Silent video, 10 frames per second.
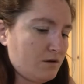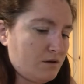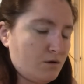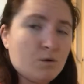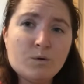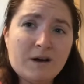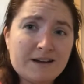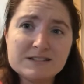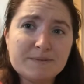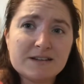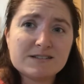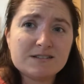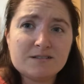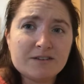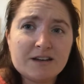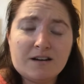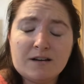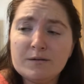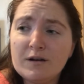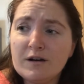All aspects of it.
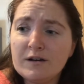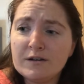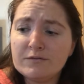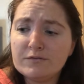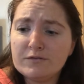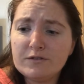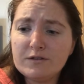I've